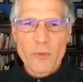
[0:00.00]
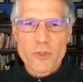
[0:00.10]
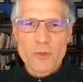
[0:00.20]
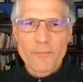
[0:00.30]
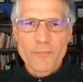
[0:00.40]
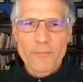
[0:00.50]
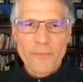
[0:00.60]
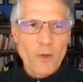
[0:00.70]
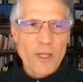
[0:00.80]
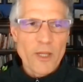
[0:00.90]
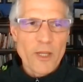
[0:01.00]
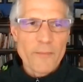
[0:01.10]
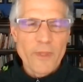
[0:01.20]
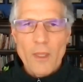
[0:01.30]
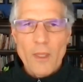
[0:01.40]
to you?
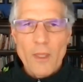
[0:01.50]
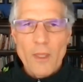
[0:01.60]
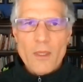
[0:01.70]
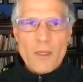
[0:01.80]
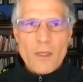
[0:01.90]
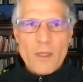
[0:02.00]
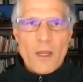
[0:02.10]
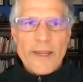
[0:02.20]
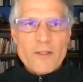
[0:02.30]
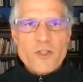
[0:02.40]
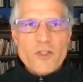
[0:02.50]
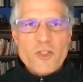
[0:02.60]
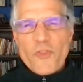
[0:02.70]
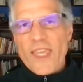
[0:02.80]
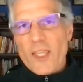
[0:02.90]
Okay. All right.
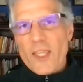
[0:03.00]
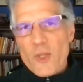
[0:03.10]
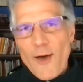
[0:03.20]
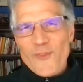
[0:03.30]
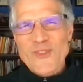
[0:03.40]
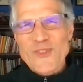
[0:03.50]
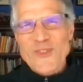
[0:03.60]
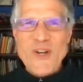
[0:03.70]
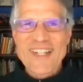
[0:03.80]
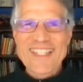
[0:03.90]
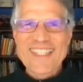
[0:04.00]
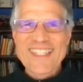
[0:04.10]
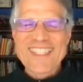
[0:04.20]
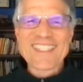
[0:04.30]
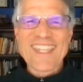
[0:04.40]
So thank you all for
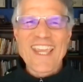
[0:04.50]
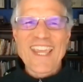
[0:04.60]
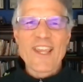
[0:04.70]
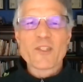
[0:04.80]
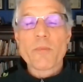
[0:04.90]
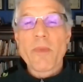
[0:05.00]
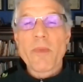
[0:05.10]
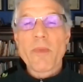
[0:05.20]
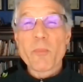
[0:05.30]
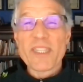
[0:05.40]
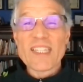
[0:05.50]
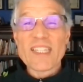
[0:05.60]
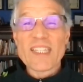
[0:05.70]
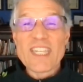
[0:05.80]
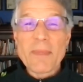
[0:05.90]
joining us today. Because remember,
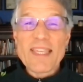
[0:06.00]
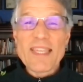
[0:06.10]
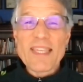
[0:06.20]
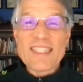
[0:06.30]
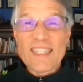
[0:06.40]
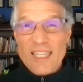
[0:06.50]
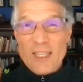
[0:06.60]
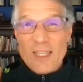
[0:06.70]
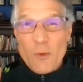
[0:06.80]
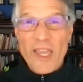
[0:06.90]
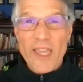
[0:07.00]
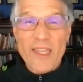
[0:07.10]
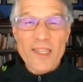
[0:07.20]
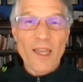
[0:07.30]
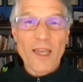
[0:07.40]
building a team is the
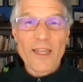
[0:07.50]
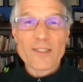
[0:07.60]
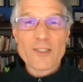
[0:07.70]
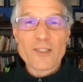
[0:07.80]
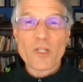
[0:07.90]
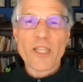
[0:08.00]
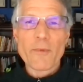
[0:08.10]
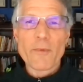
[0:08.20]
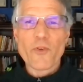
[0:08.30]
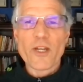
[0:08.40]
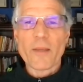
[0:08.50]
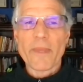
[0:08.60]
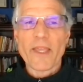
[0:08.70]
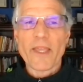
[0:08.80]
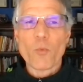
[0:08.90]
way uh, to reclaim your
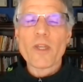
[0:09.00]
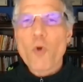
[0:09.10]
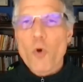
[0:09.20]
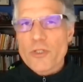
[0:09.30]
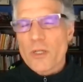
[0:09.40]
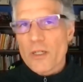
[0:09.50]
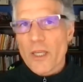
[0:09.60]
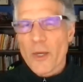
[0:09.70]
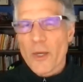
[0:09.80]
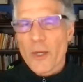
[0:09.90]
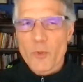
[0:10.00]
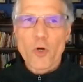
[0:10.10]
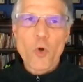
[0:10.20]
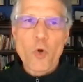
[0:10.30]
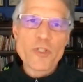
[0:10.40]
freedom. And we, of course, are here to help
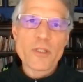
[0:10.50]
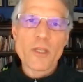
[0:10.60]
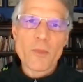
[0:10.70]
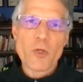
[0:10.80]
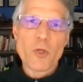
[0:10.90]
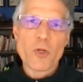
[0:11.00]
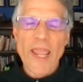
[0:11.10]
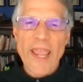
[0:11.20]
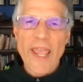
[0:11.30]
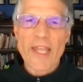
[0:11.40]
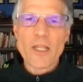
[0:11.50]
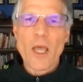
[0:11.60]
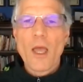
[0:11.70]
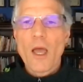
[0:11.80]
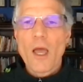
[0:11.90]
you with our course and community
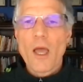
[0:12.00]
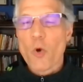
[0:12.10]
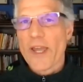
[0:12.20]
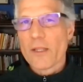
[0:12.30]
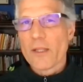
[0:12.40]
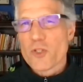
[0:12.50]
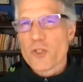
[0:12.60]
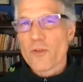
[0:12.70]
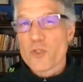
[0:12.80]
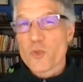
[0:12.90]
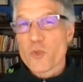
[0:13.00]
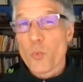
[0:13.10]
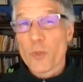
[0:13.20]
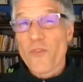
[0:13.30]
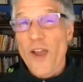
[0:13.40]
and our white glove
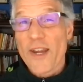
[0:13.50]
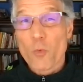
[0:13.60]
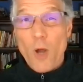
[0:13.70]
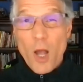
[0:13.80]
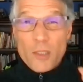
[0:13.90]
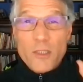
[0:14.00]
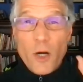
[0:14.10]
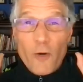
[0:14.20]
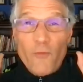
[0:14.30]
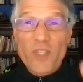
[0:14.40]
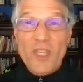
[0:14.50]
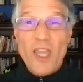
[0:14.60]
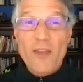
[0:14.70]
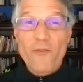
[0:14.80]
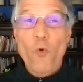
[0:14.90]
service, where we find a rock star
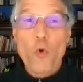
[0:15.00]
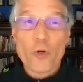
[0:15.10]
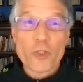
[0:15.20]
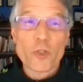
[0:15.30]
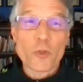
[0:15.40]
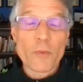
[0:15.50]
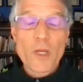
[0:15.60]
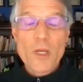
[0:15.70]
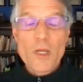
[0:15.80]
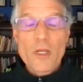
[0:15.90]
VA for you.